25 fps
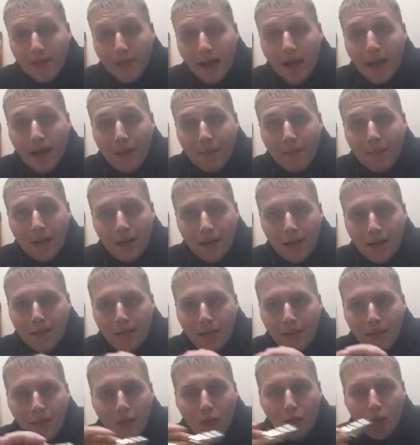
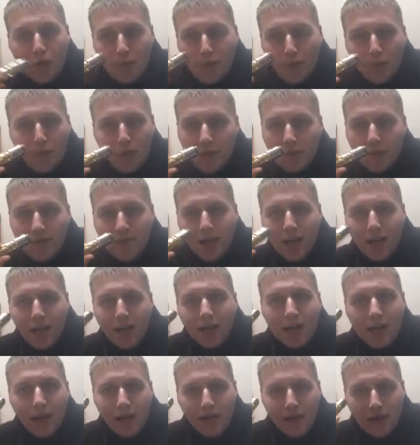Timekeeper, not the
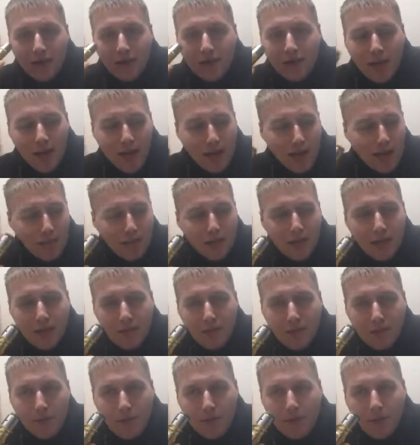broadside, the
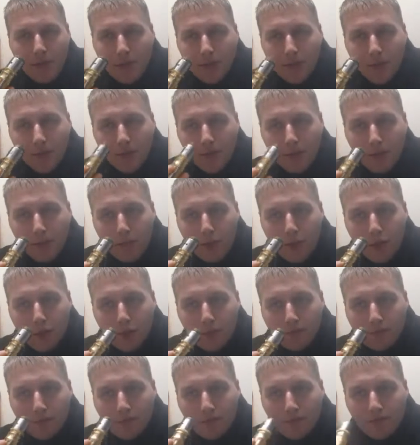Timekeeper mechanical
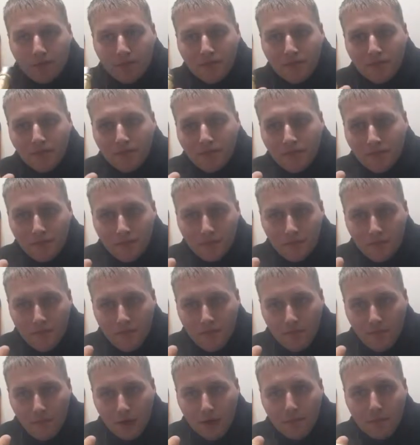mod
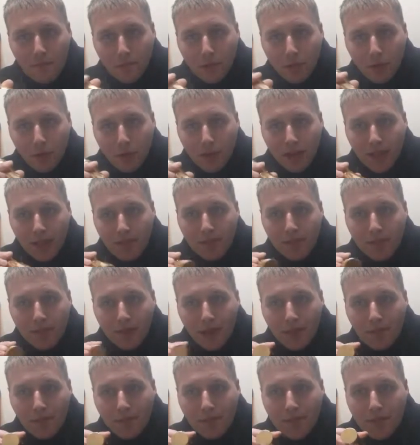from Knucklehead
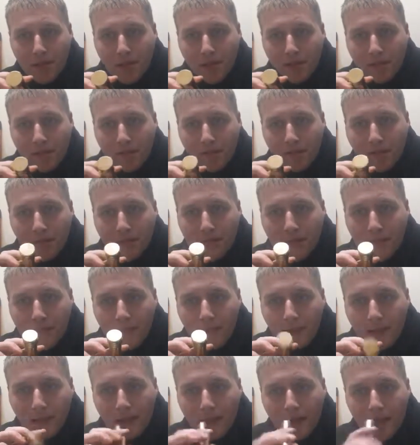Vapes,
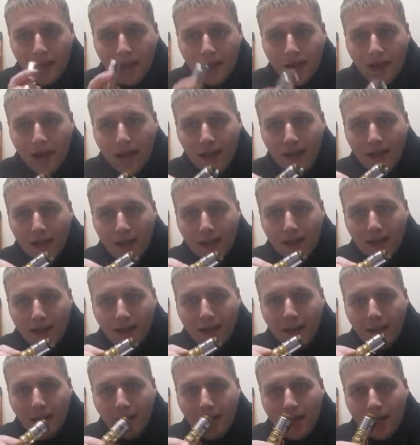and
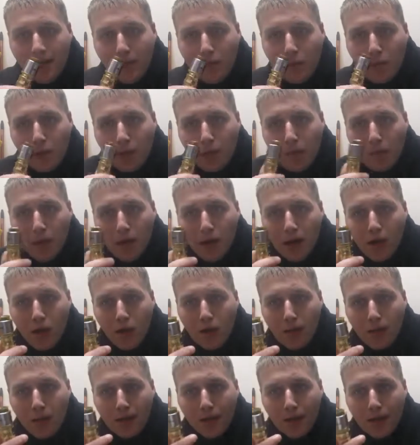we'll come back
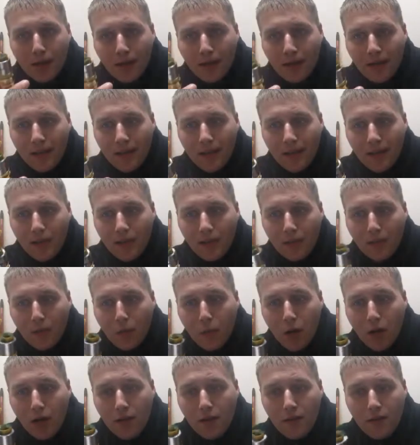up. I'll let you know
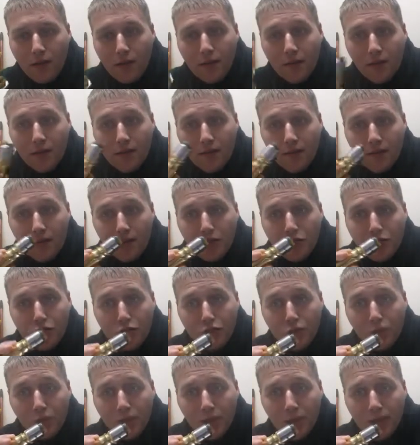what I think of it
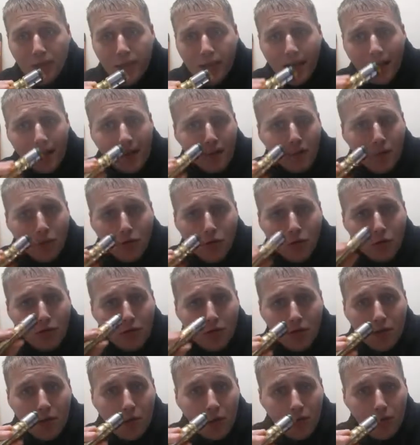truly, any
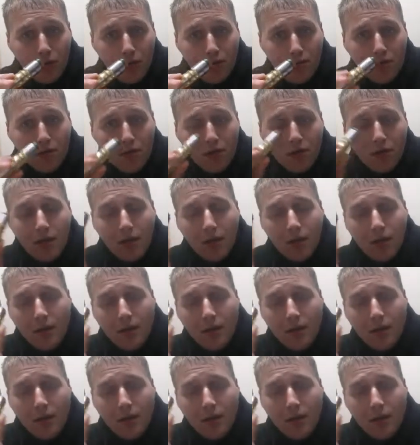pros and cons,